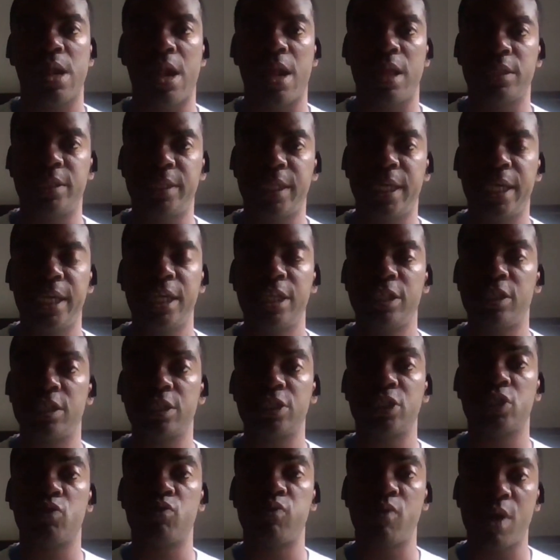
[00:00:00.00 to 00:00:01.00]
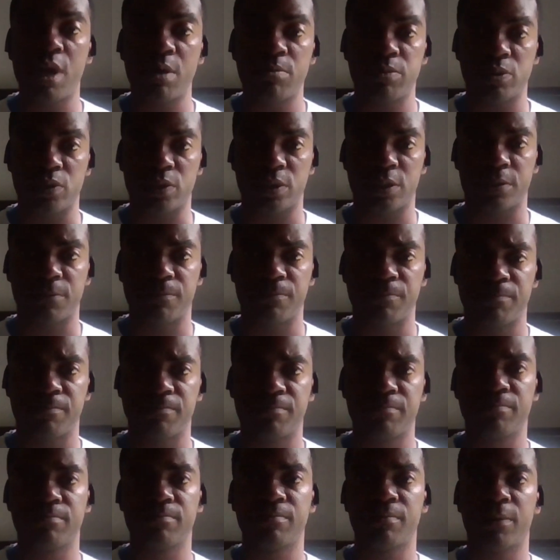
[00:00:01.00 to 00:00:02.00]
and then it just crumbles.
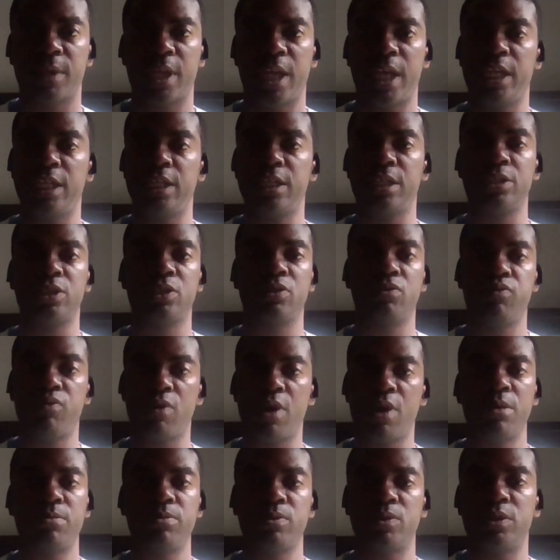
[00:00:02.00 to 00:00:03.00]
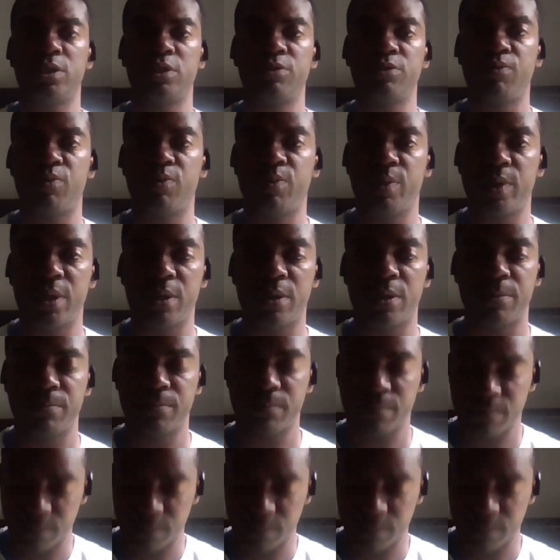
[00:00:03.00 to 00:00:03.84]
It's just problems for real.